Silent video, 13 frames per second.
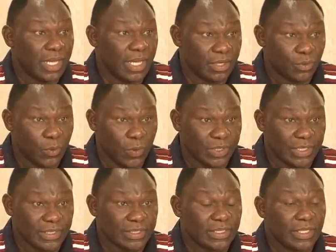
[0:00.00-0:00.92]

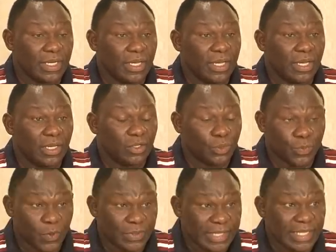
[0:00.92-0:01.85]
headquarters to
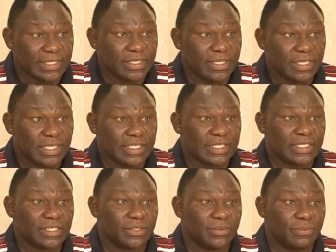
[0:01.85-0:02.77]
protest
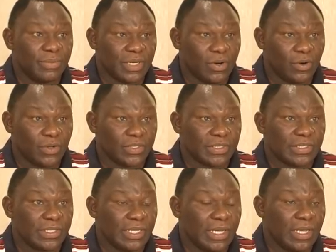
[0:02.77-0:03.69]
this
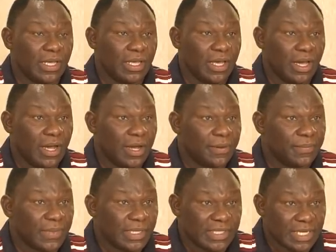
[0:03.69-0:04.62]
because
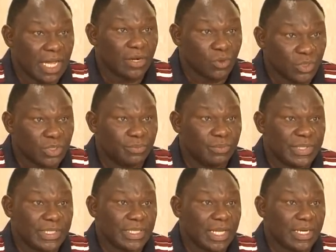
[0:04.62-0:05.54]
it cannot
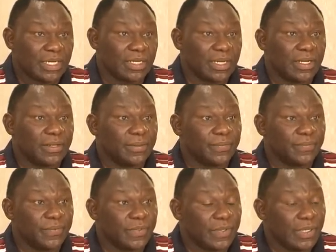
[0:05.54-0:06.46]
be that
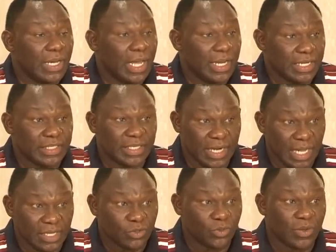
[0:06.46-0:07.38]
an
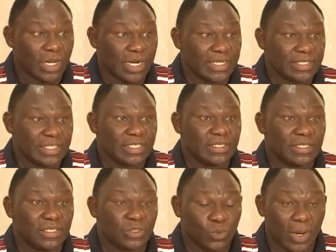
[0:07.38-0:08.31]
international
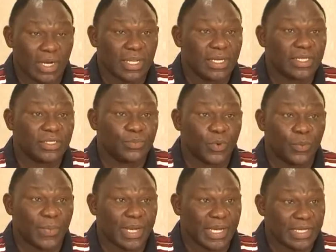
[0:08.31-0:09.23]
organization is one that is
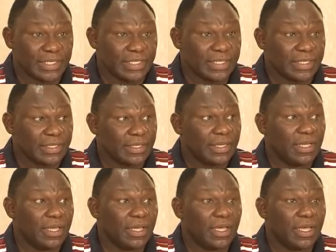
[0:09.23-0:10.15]
propagating
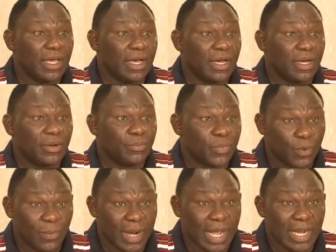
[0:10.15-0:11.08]

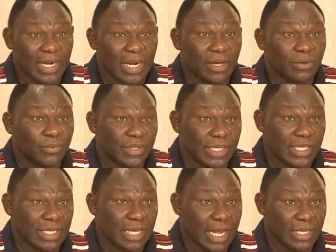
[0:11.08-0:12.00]
propaganda
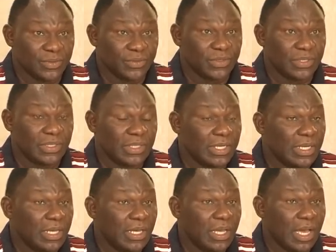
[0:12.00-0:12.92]
within the country
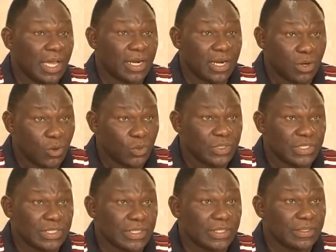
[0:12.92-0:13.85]
and
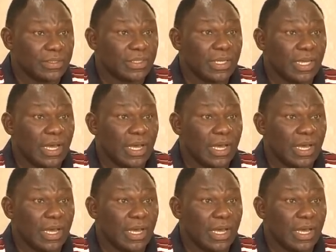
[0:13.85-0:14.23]
causing